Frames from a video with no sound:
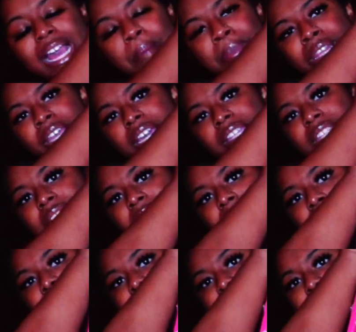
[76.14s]
come and look at
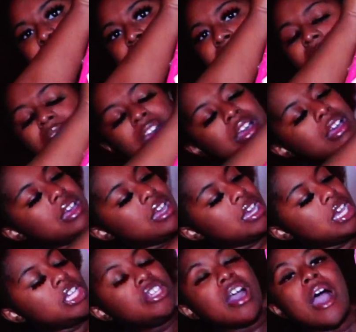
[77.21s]
this.
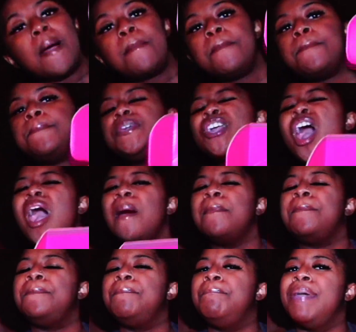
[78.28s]
Y'all
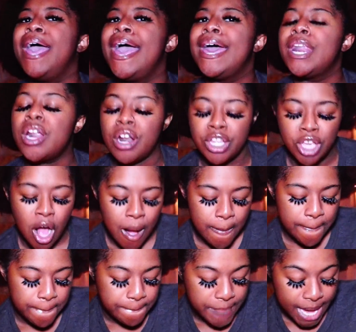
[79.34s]

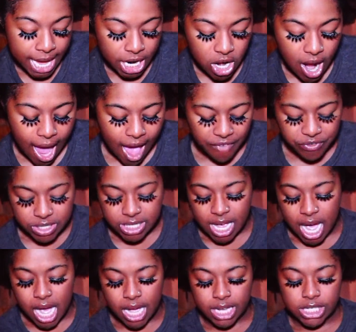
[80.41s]
better
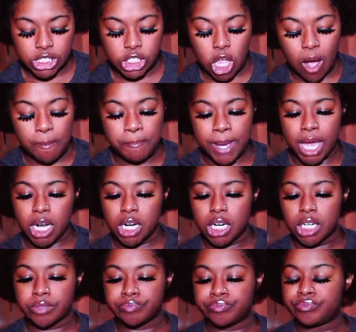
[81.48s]
advertise. Y'all
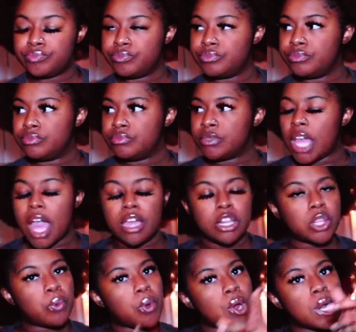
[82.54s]
better. I don't know
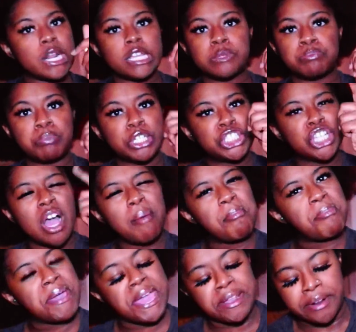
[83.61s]
the word is, but y'all
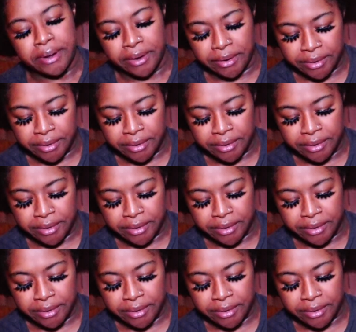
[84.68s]
better